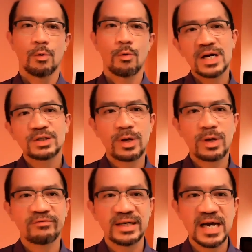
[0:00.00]
Once we
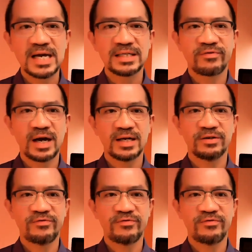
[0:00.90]
have identified